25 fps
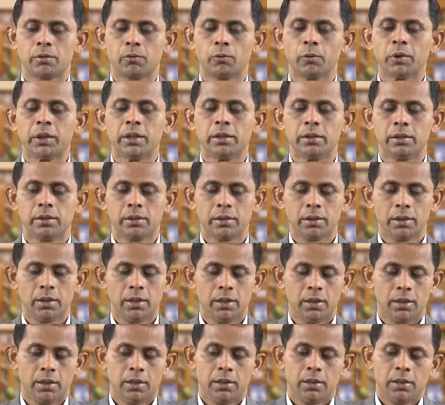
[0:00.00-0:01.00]
wind.
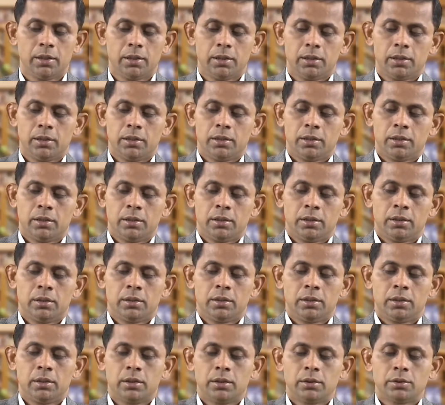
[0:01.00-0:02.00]

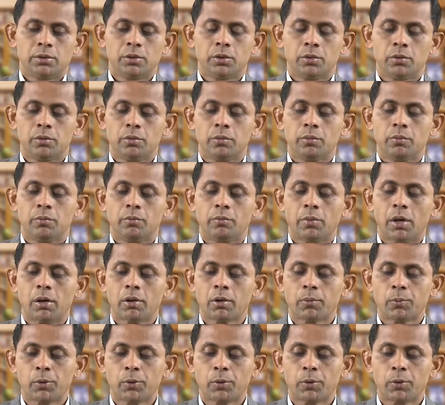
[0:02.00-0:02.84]
So, power